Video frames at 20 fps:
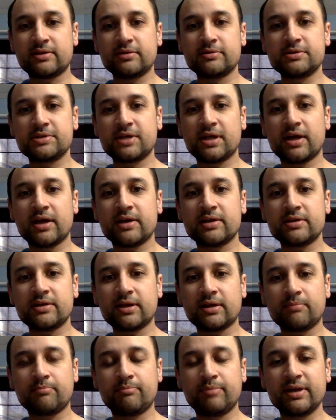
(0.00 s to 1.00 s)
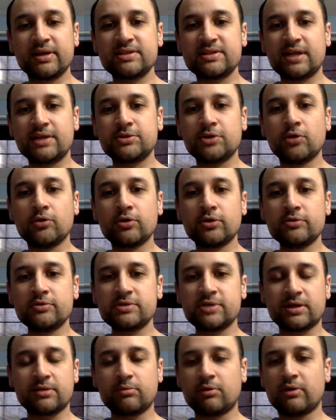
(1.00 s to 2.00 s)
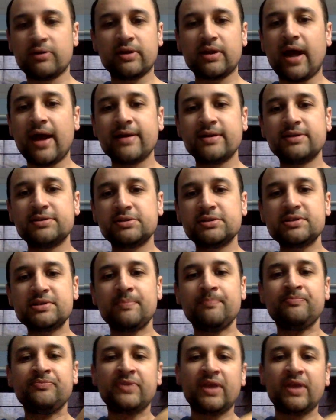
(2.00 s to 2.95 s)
big santokus, like one of the 9 inches,